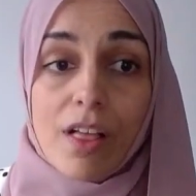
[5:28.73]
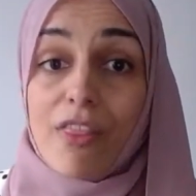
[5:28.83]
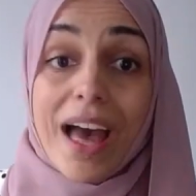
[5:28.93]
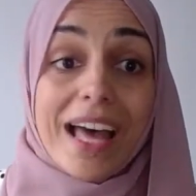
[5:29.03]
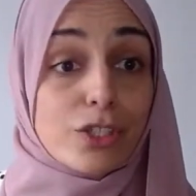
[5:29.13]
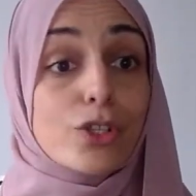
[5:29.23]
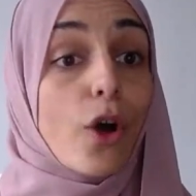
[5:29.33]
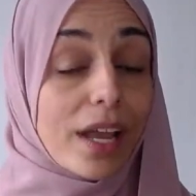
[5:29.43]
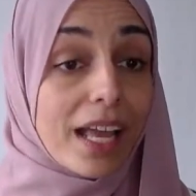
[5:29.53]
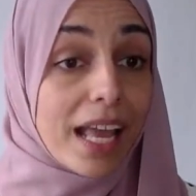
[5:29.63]
That's
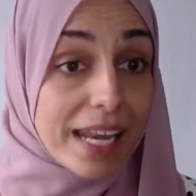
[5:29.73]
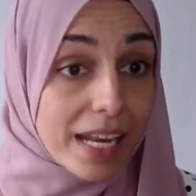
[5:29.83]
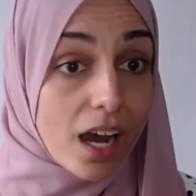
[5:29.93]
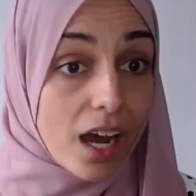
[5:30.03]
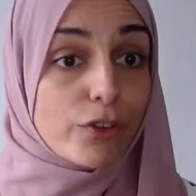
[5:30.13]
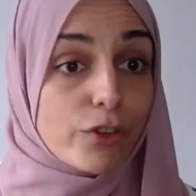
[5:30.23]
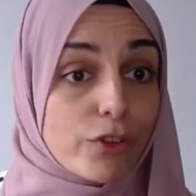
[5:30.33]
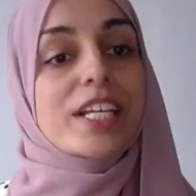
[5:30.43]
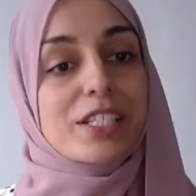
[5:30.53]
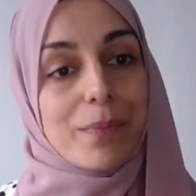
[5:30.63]
not enough. You
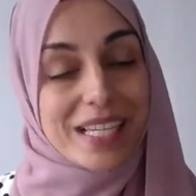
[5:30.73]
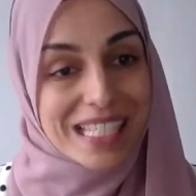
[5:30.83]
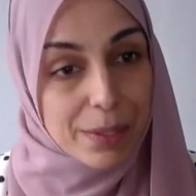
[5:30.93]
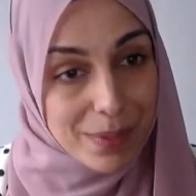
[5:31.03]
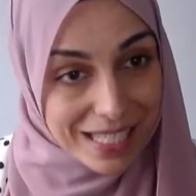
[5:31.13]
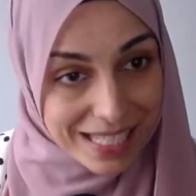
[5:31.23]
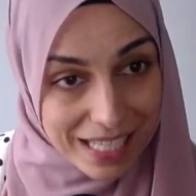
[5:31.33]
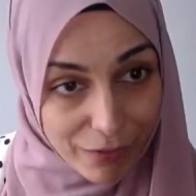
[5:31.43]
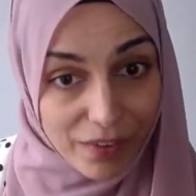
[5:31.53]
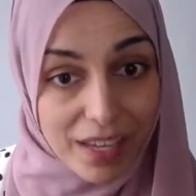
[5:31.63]
need to be
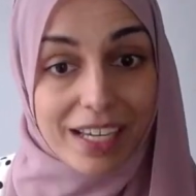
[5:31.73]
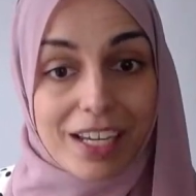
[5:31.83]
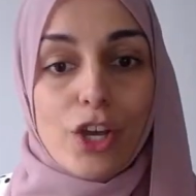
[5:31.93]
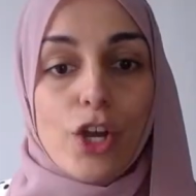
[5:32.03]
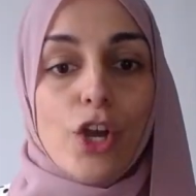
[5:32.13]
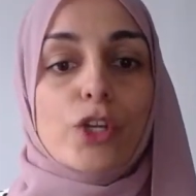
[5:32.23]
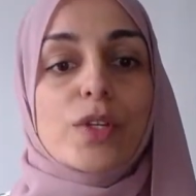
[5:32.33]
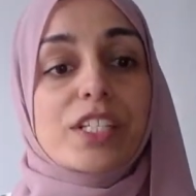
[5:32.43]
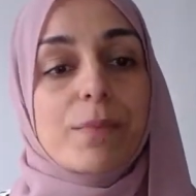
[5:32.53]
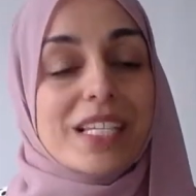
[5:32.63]
specific. You
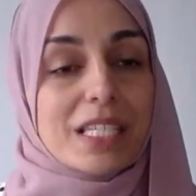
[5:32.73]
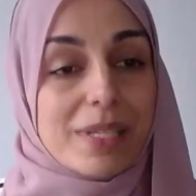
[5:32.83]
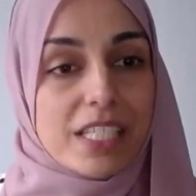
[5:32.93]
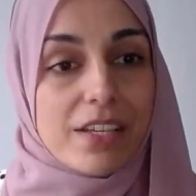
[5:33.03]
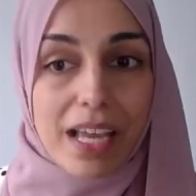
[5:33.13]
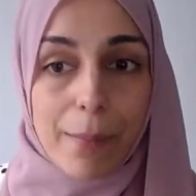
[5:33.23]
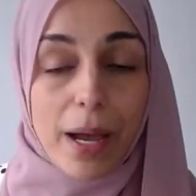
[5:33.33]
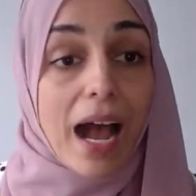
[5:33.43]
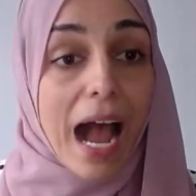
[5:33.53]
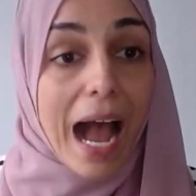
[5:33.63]
need to be specific
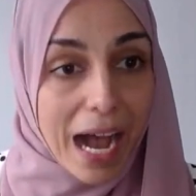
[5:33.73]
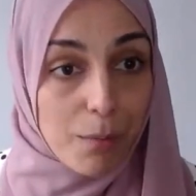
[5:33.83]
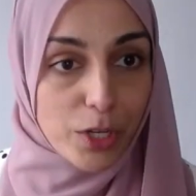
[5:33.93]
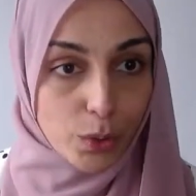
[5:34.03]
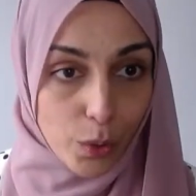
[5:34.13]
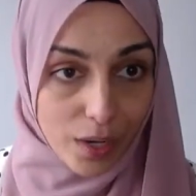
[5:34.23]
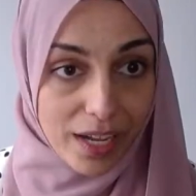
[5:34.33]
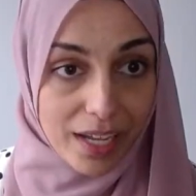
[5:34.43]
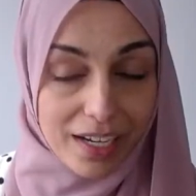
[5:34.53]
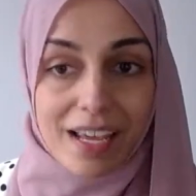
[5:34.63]
about how much
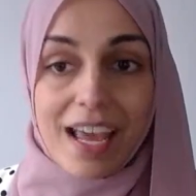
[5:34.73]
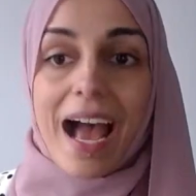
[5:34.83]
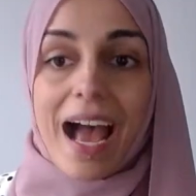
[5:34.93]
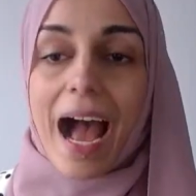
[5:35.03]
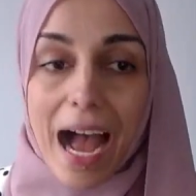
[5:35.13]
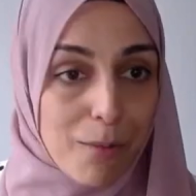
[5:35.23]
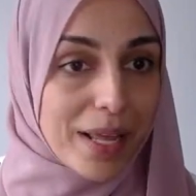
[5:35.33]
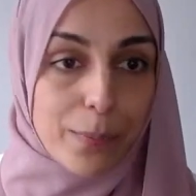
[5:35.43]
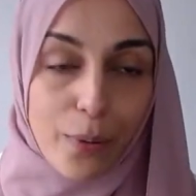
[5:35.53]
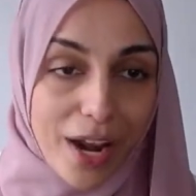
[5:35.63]
Quran, how
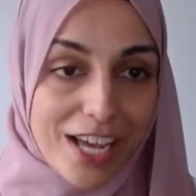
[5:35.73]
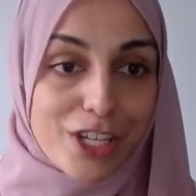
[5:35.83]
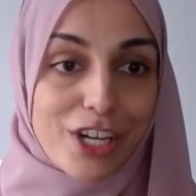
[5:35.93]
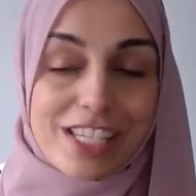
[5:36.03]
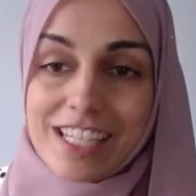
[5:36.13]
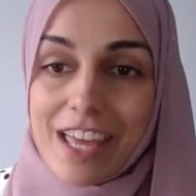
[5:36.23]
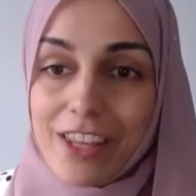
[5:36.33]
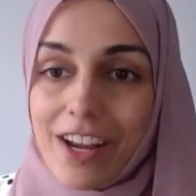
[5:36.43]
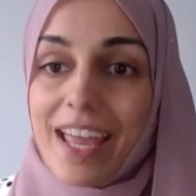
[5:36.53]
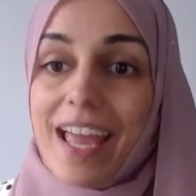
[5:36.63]
many prayers you're going to say in the
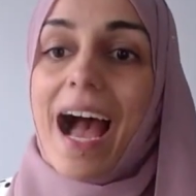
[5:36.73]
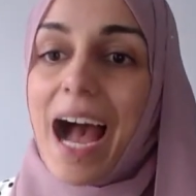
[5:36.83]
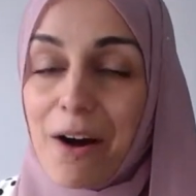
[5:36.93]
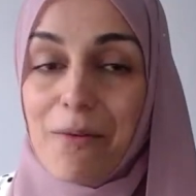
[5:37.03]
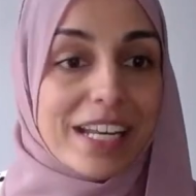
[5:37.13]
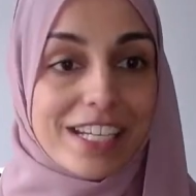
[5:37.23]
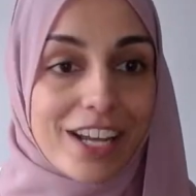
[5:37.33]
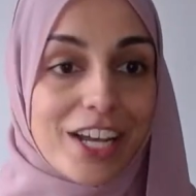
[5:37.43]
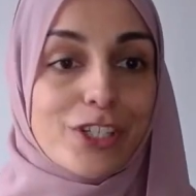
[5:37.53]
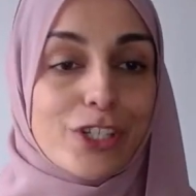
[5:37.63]
night, how many
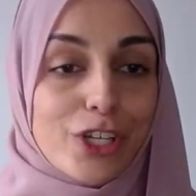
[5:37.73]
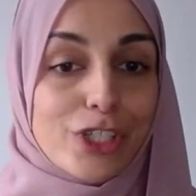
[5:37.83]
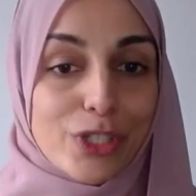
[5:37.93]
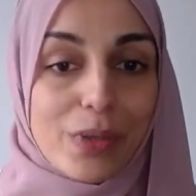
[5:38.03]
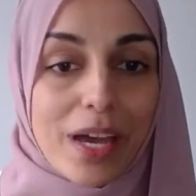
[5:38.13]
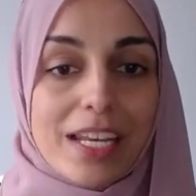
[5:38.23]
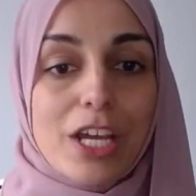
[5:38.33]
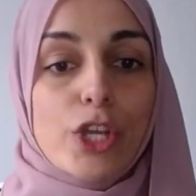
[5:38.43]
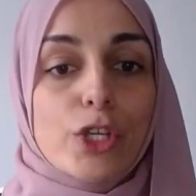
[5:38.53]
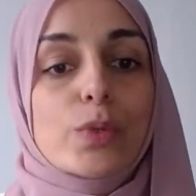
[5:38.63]
nights are you going to do that?
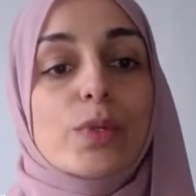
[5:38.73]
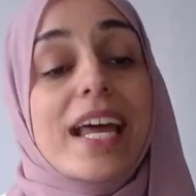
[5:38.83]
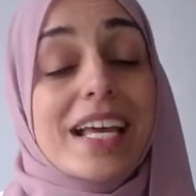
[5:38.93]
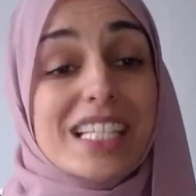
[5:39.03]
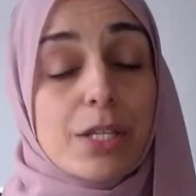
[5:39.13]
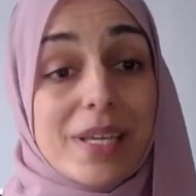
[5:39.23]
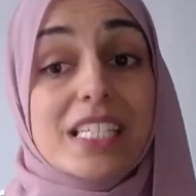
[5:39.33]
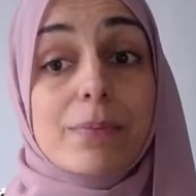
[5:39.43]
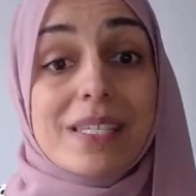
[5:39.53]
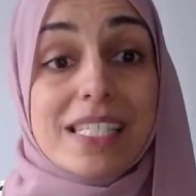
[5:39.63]
You need to be
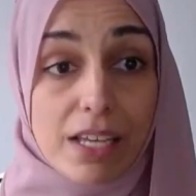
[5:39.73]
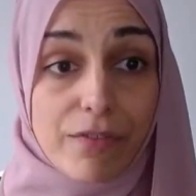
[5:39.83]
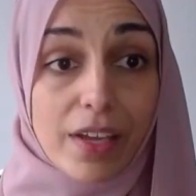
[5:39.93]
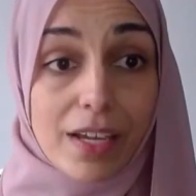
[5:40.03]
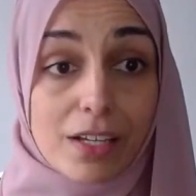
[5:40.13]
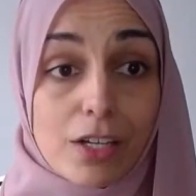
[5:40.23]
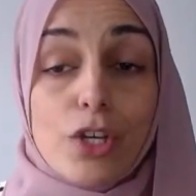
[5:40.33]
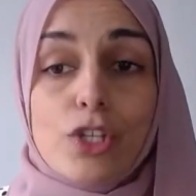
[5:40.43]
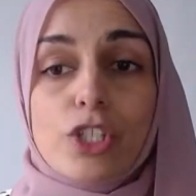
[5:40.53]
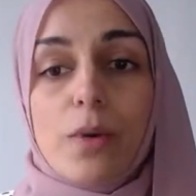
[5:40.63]
specific.
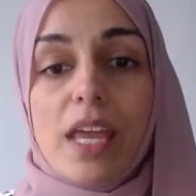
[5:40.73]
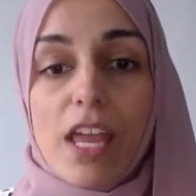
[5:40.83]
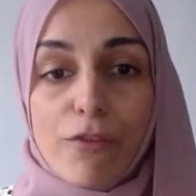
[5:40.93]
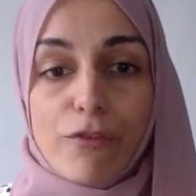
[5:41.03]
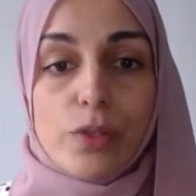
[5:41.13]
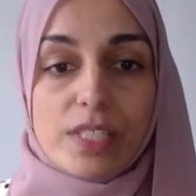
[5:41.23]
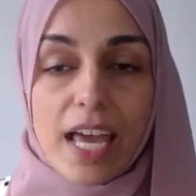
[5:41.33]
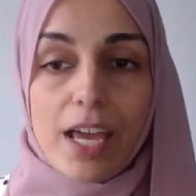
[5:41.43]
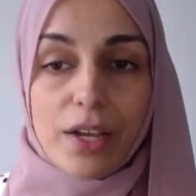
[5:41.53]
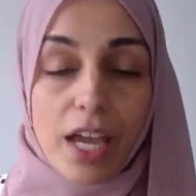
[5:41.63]
So if you
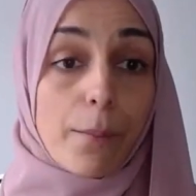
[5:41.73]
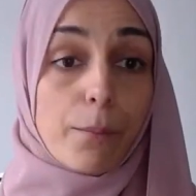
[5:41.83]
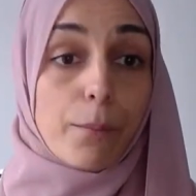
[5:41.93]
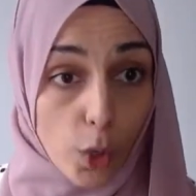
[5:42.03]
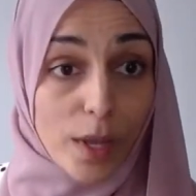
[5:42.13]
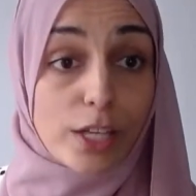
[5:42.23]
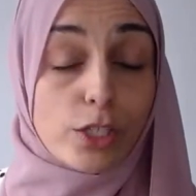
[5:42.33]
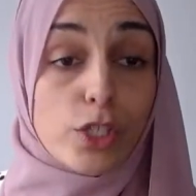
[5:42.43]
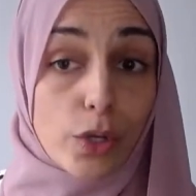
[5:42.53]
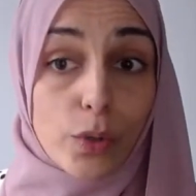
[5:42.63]
say, okay, I'm going
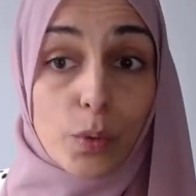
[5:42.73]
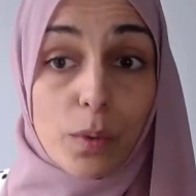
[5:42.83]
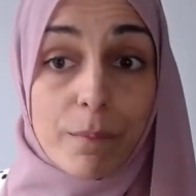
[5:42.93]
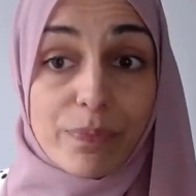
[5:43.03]
to